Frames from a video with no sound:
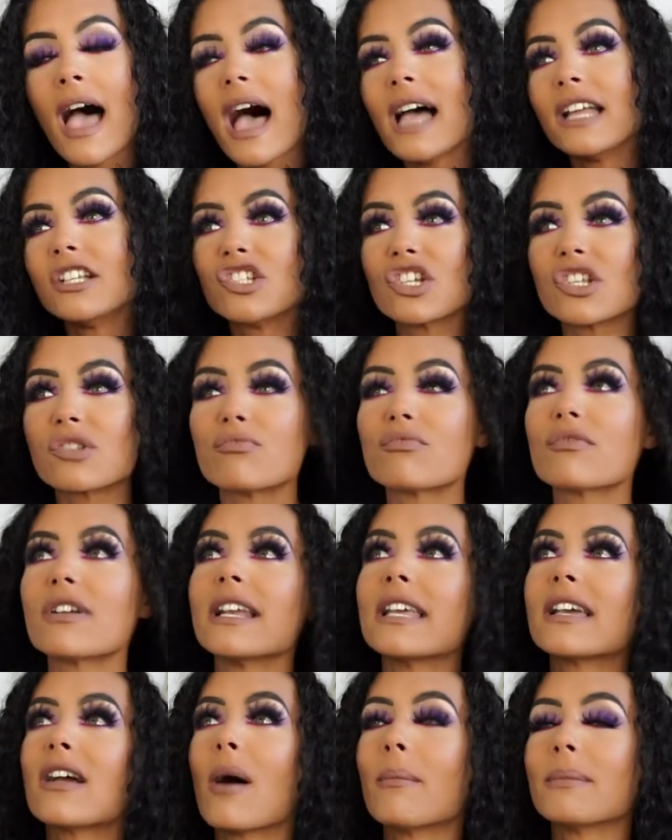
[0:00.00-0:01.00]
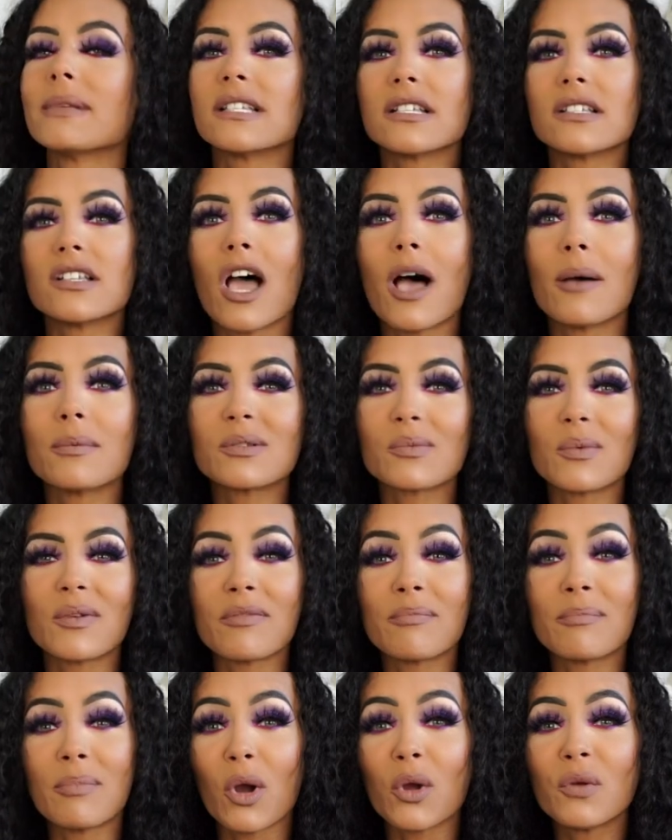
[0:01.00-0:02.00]
and just really coming to terms
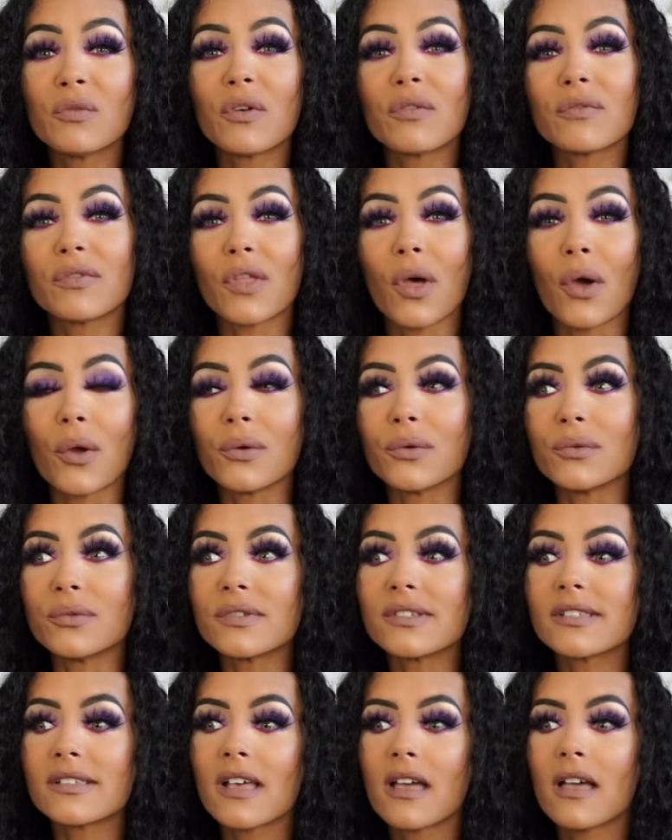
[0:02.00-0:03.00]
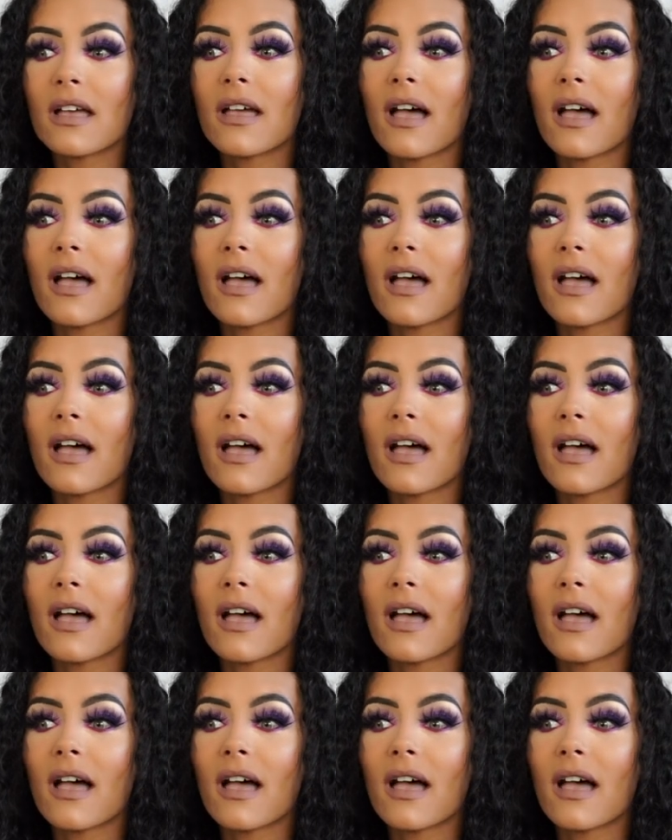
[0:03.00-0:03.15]
with both of those.